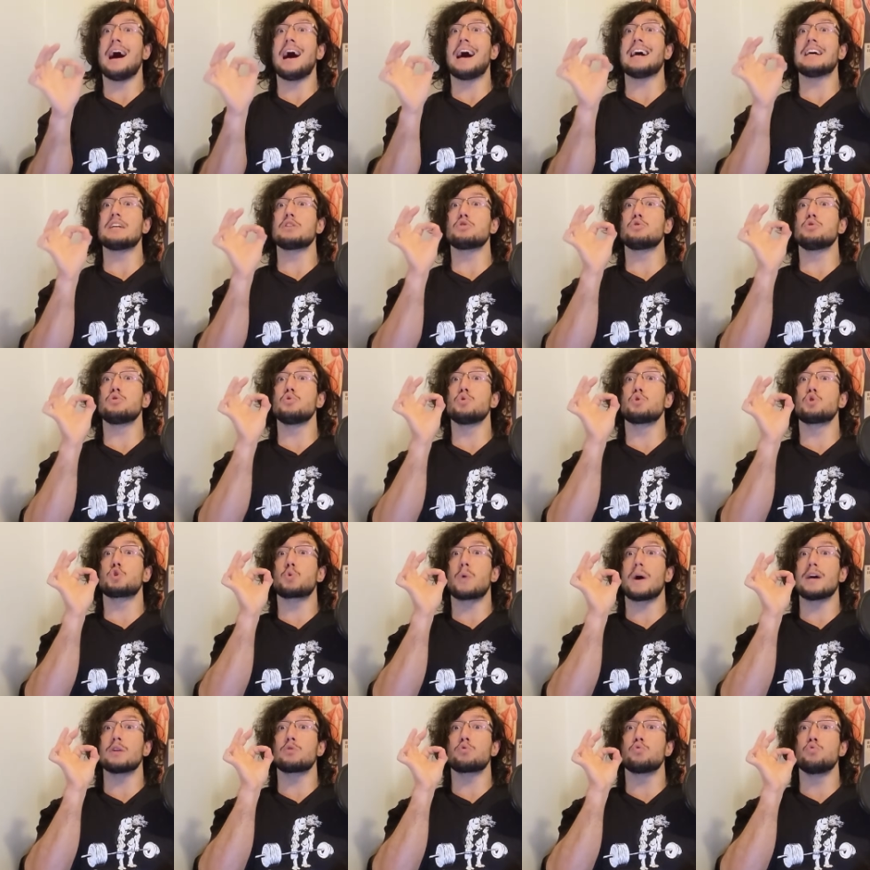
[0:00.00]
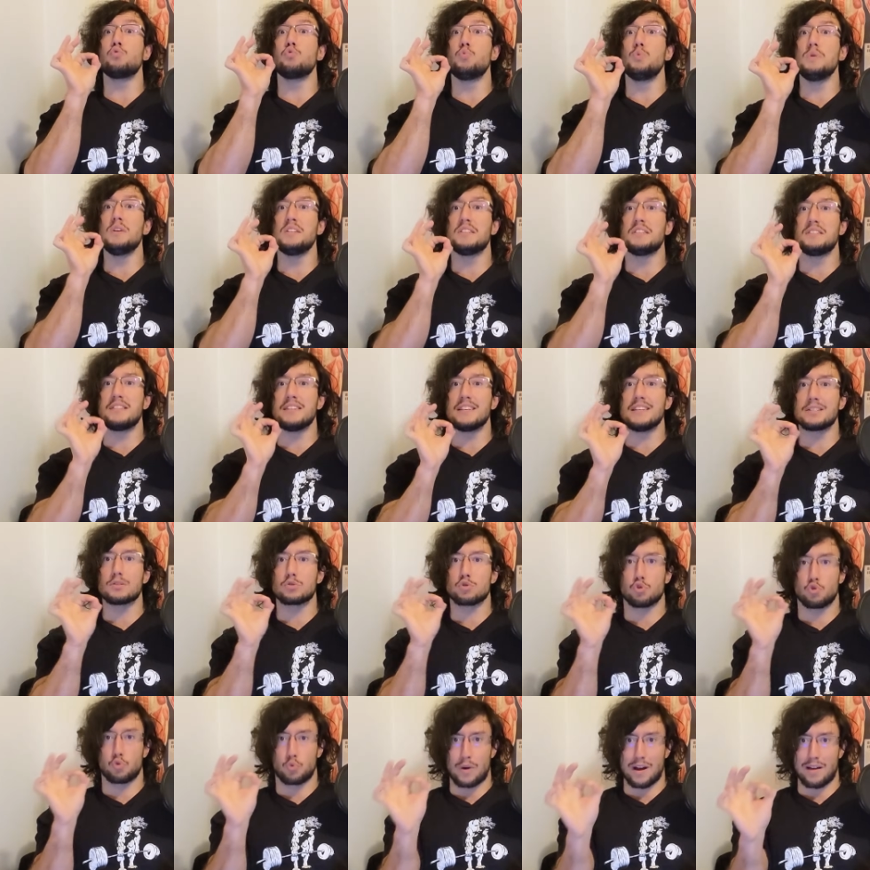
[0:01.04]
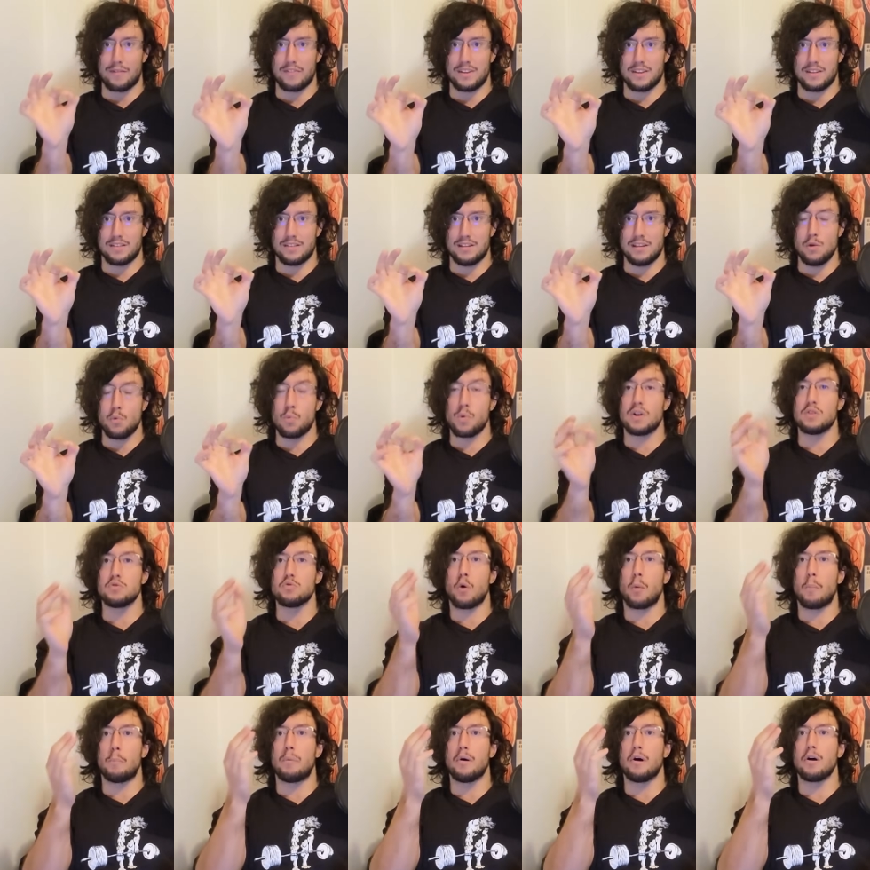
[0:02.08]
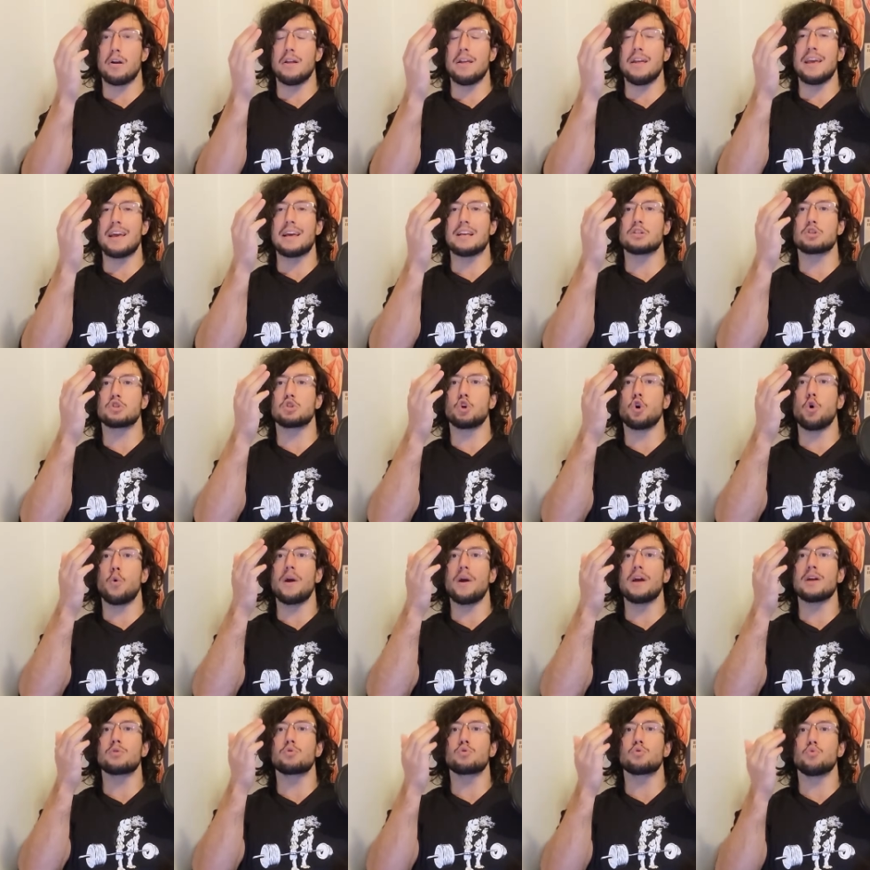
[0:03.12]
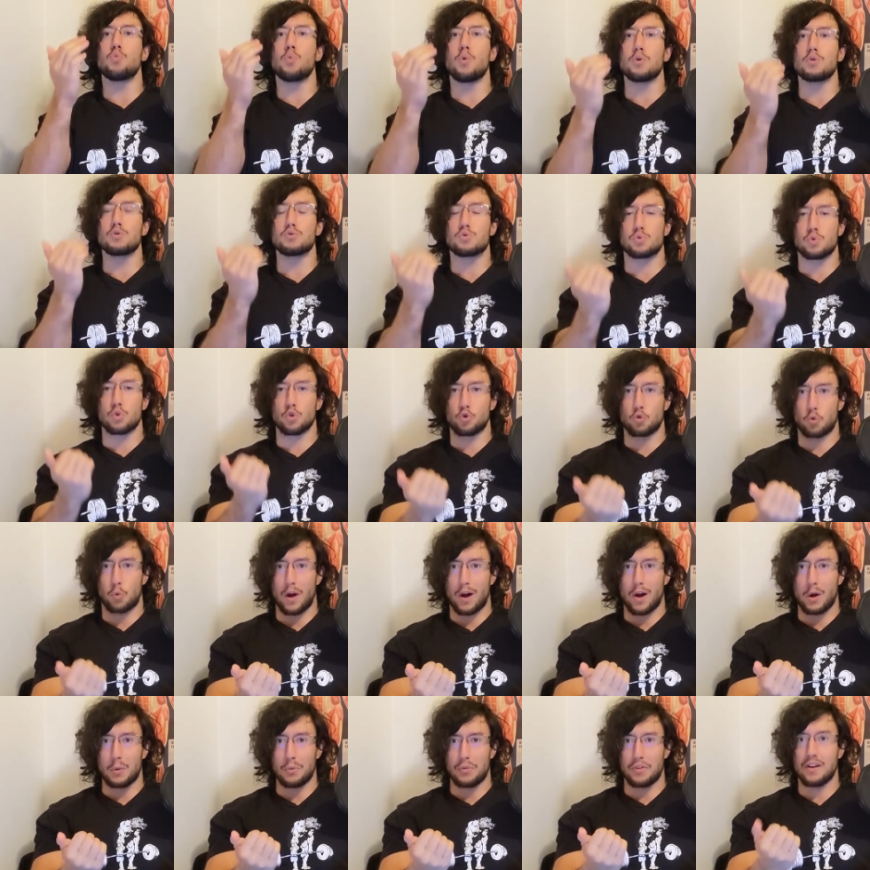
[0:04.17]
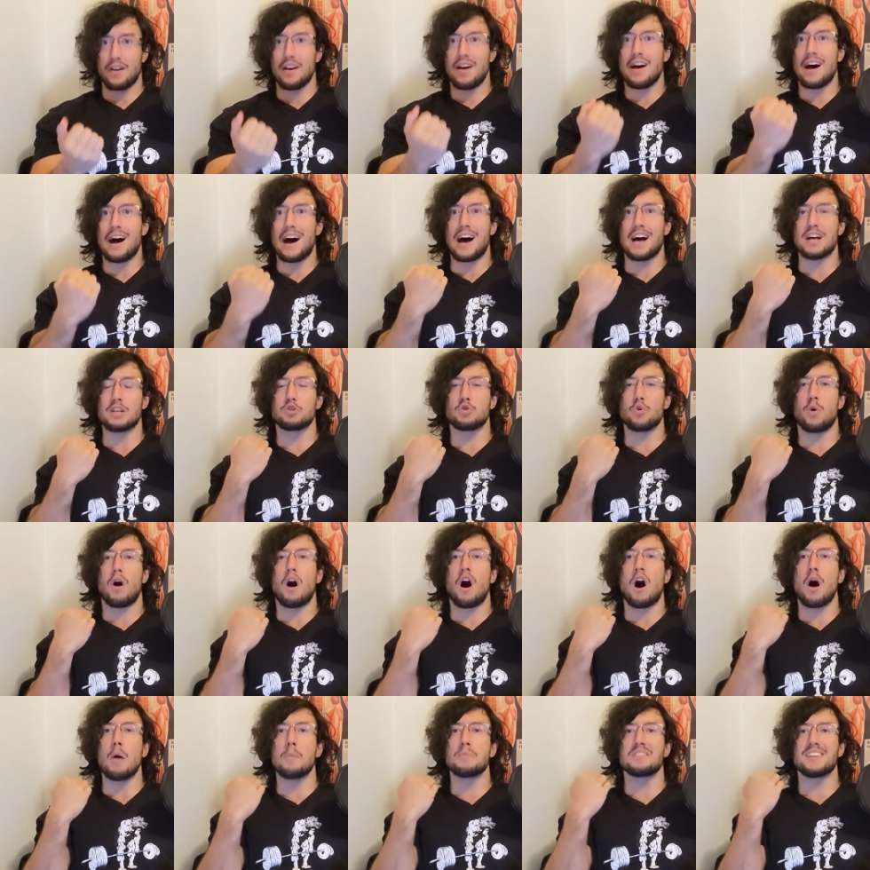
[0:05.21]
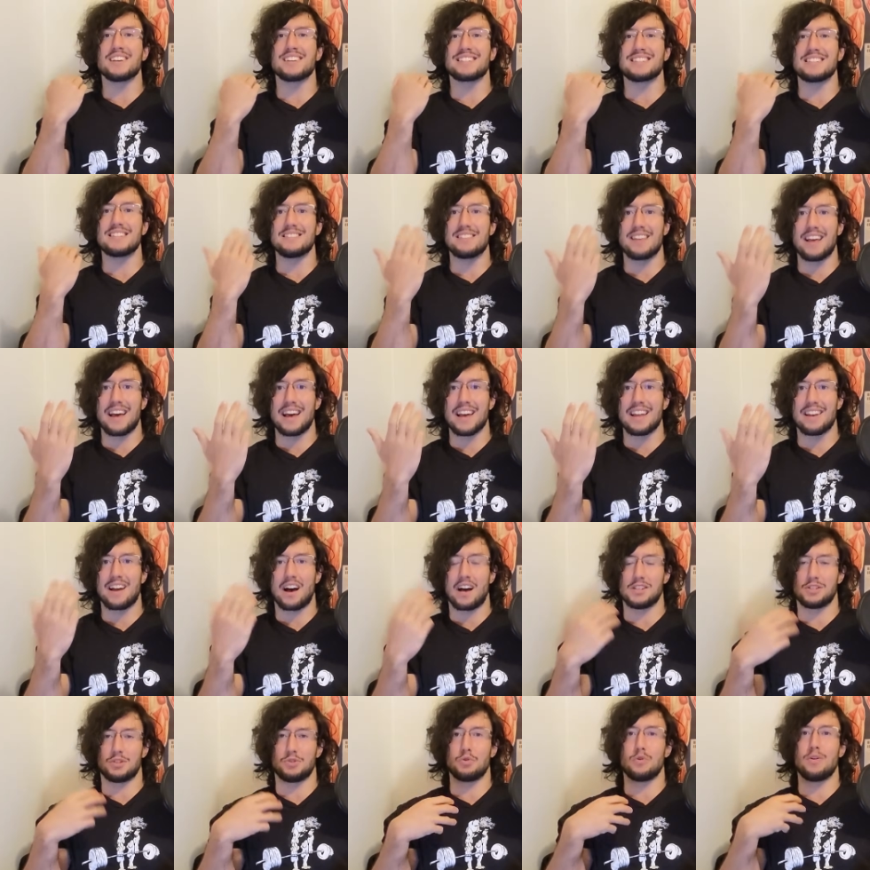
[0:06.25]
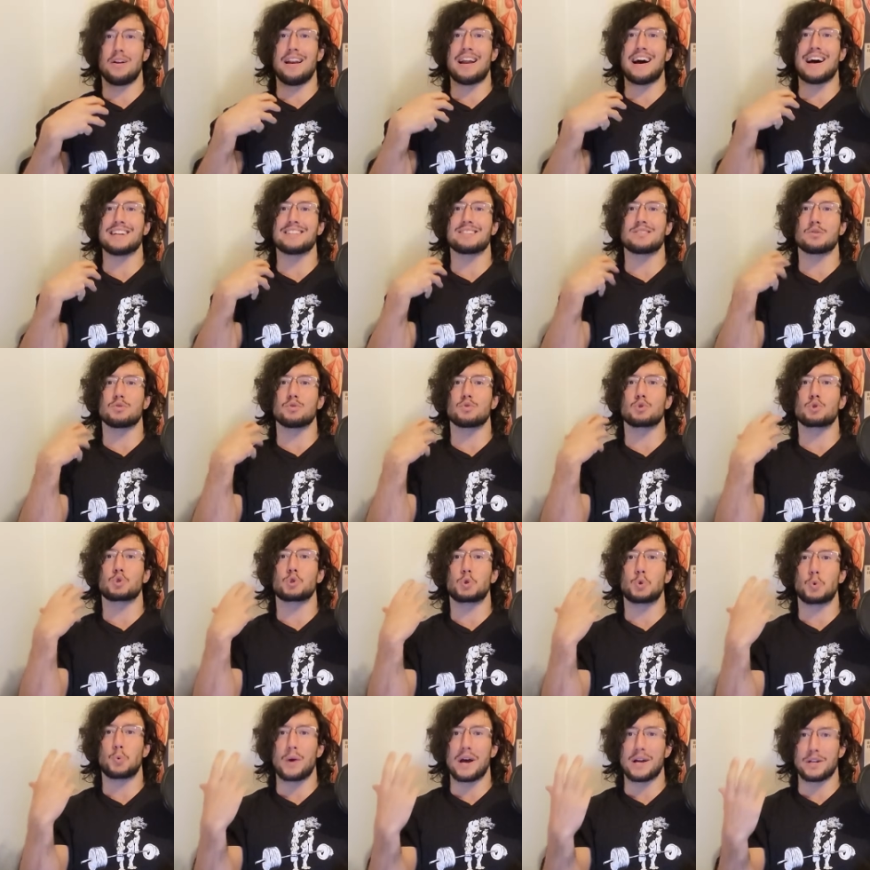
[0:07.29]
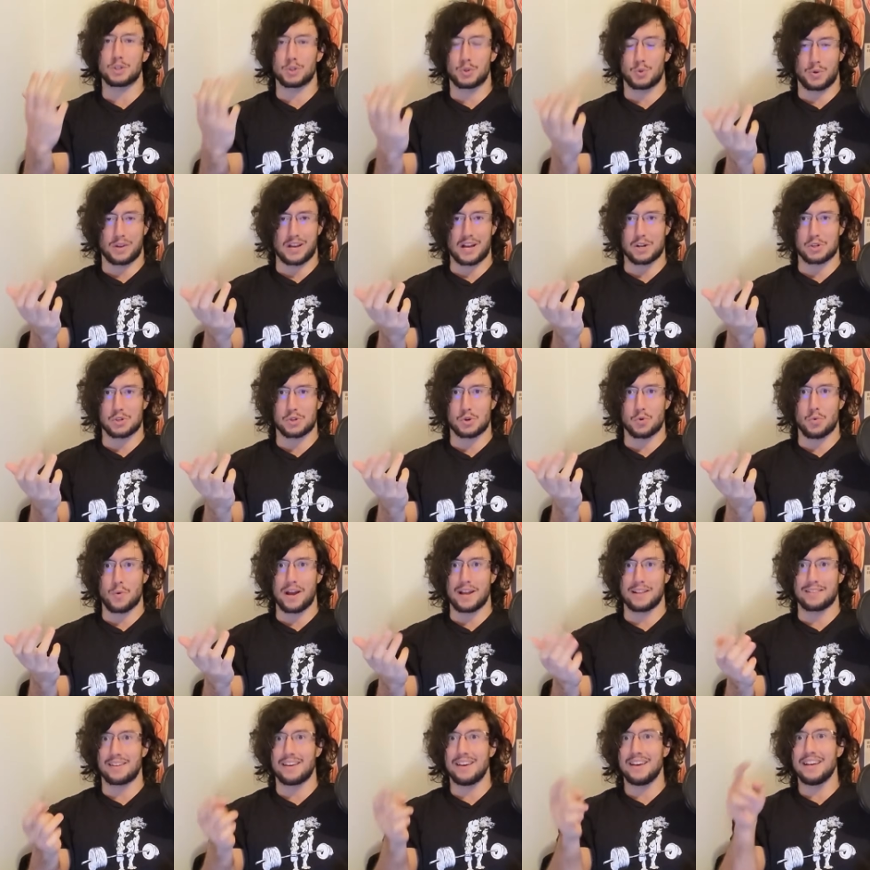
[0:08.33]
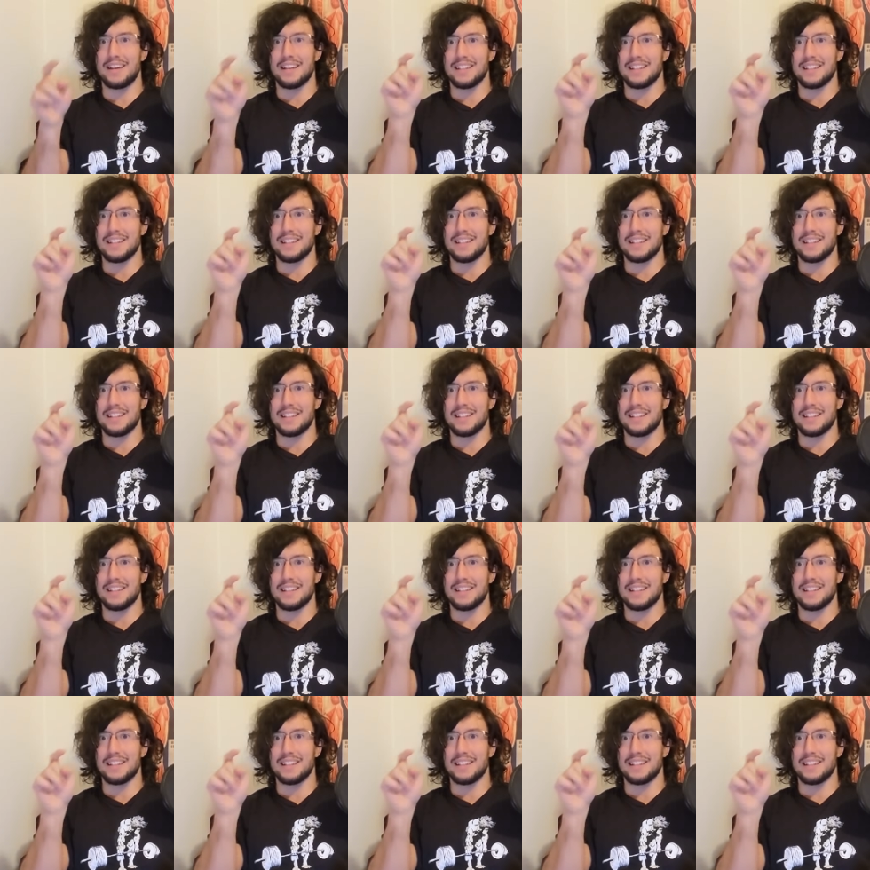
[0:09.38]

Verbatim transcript: as you try to resist gravity when your body is going towards the ground as your arms extend, as the lats stretch to catch the weight.